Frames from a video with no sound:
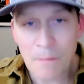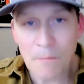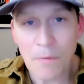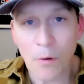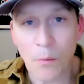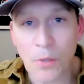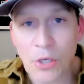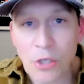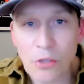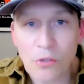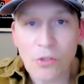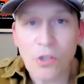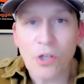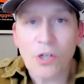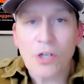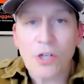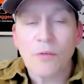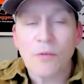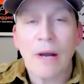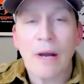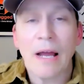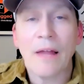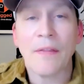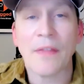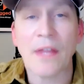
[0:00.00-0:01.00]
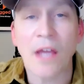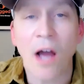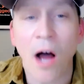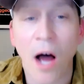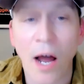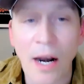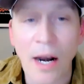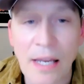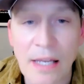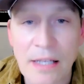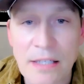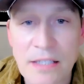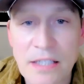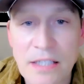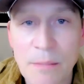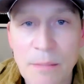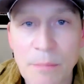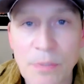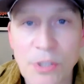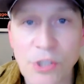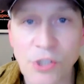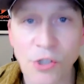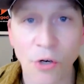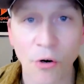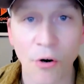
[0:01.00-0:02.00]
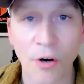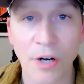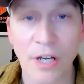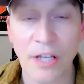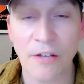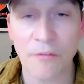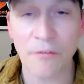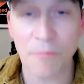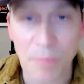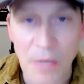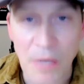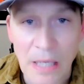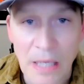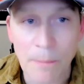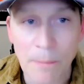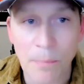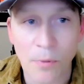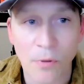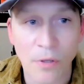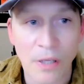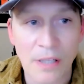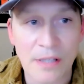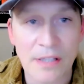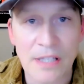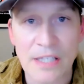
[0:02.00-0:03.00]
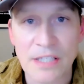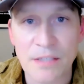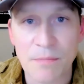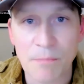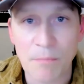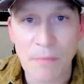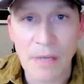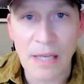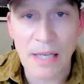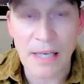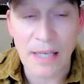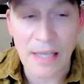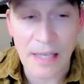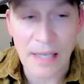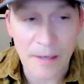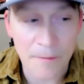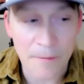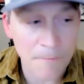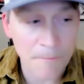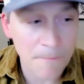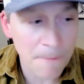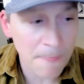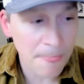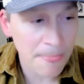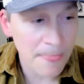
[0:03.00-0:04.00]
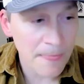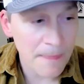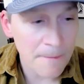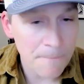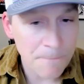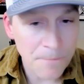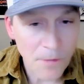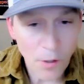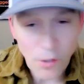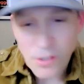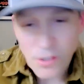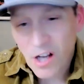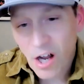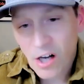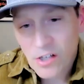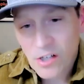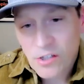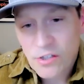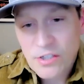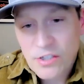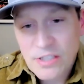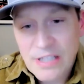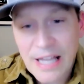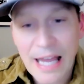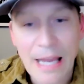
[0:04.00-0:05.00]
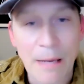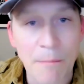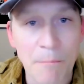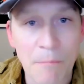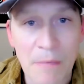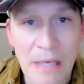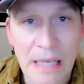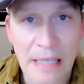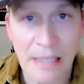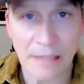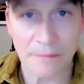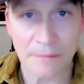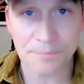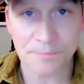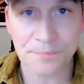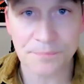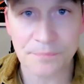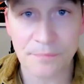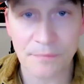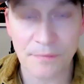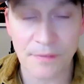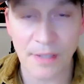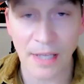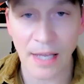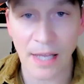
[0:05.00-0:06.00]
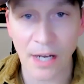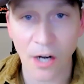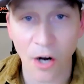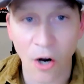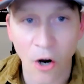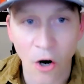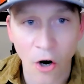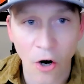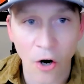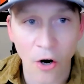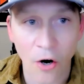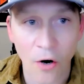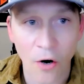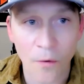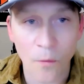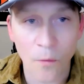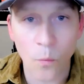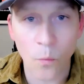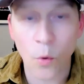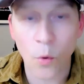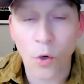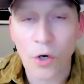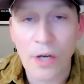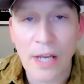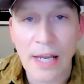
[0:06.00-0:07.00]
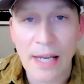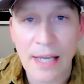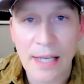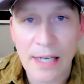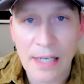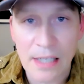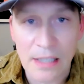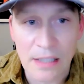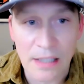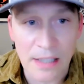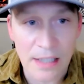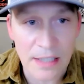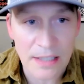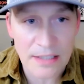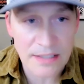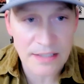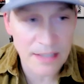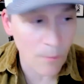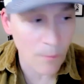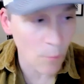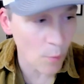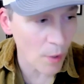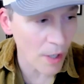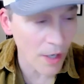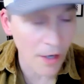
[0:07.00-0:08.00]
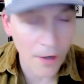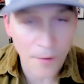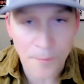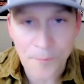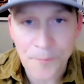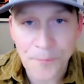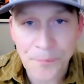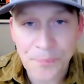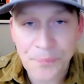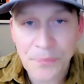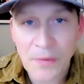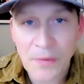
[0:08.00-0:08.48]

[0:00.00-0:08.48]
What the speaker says: But when you look around the audience, the majority of people at this meeting are doctors like me that are working in a clinic somewhere